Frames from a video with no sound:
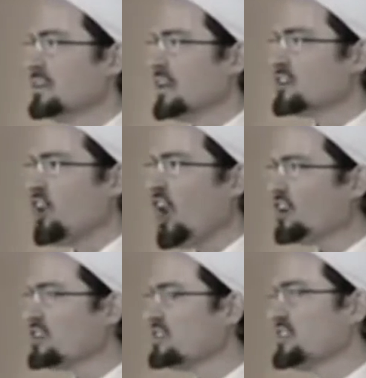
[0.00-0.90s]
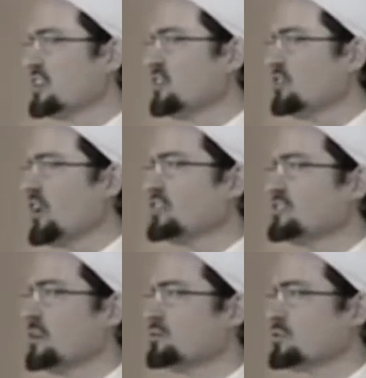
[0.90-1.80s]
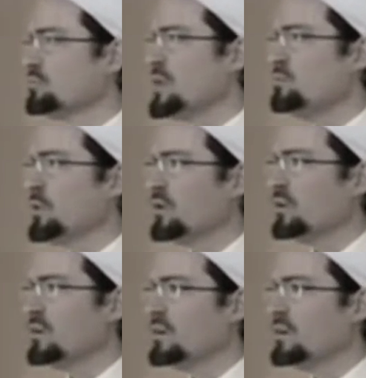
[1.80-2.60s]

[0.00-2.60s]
A car can kill large numbers of people.